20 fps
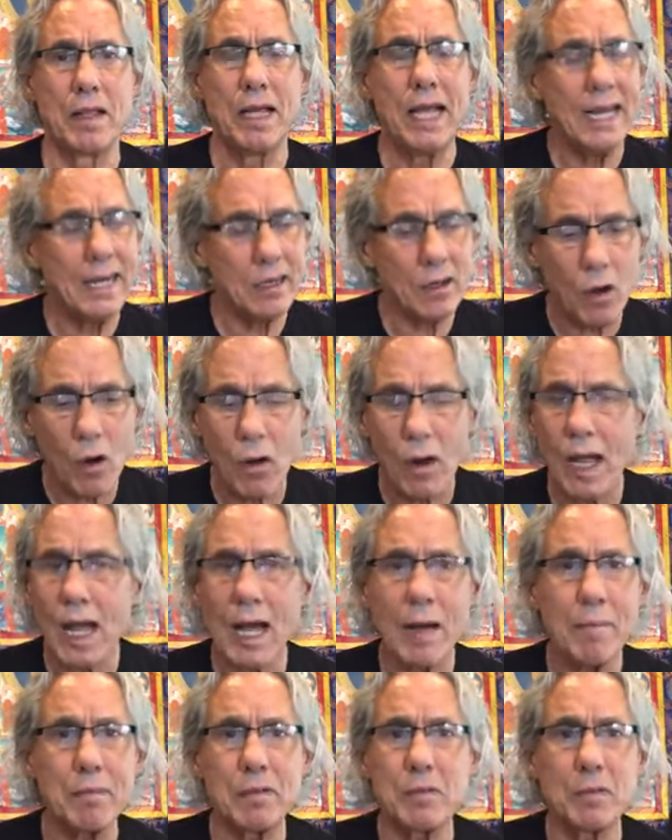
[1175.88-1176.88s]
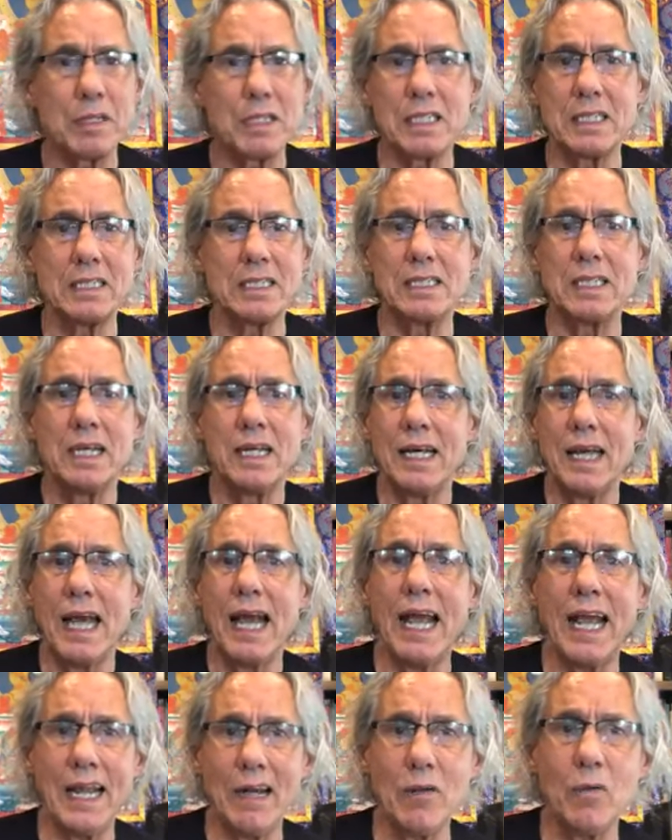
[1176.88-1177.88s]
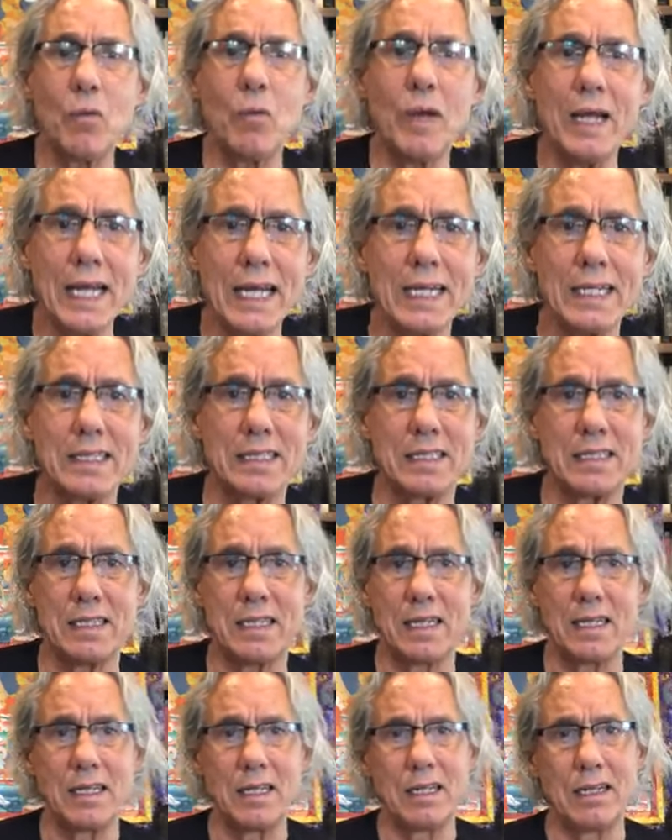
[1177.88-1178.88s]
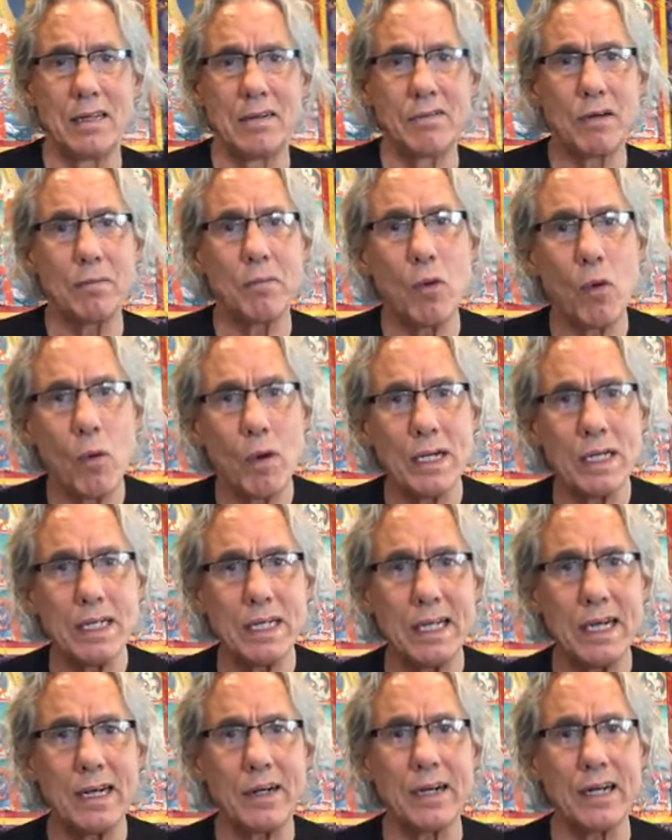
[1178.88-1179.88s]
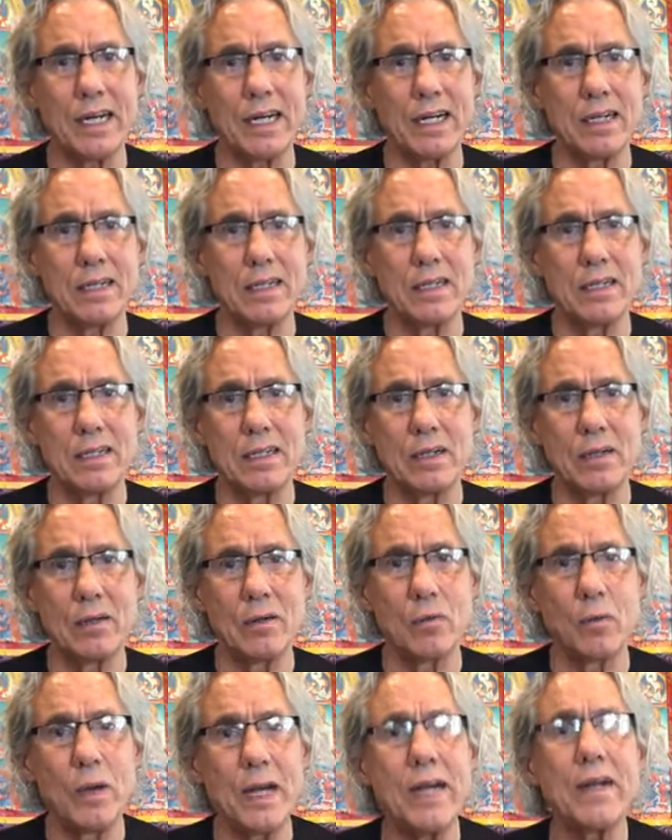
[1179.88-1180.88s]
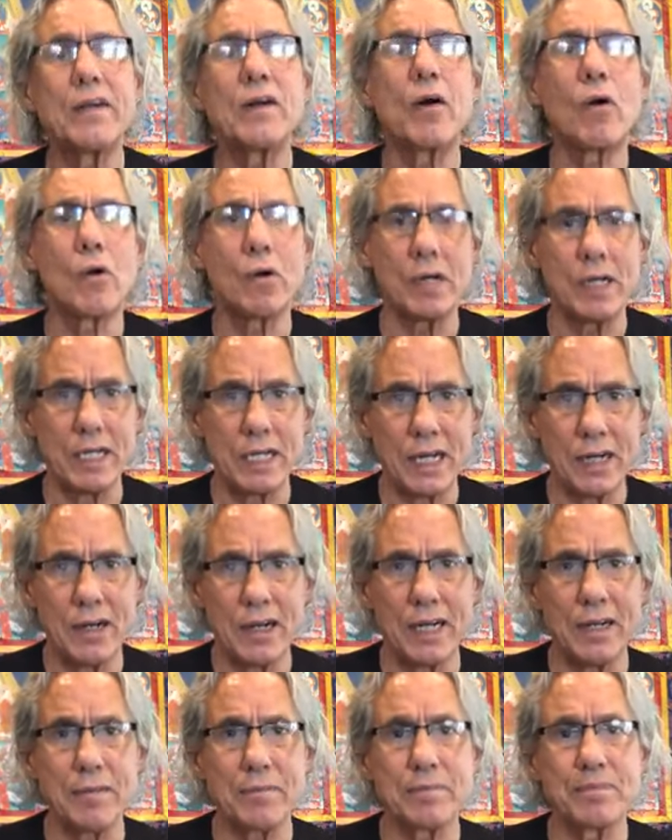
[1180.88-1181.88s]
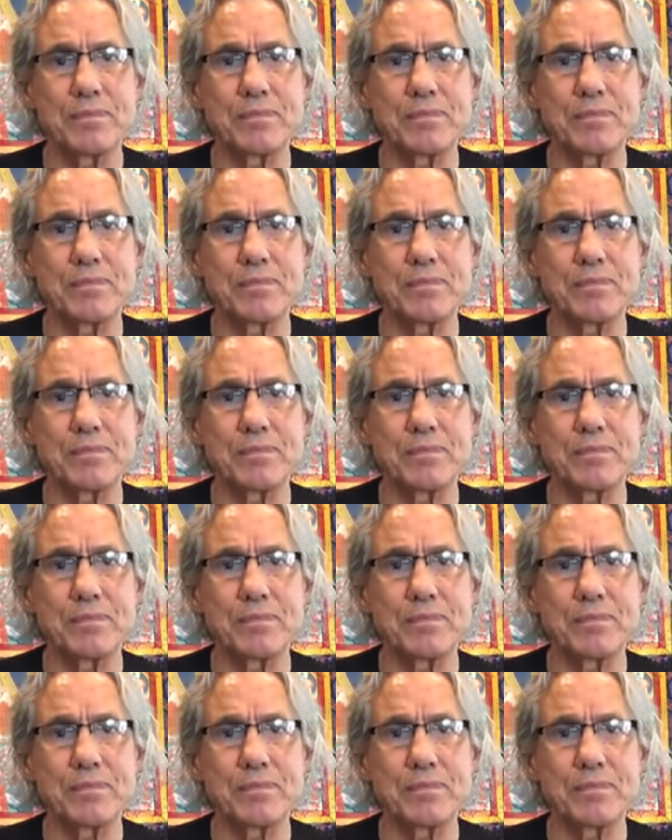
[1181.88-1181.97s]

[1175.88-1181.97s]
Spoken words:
And it all happened within 8 weeks from ordinary, weird ordinary.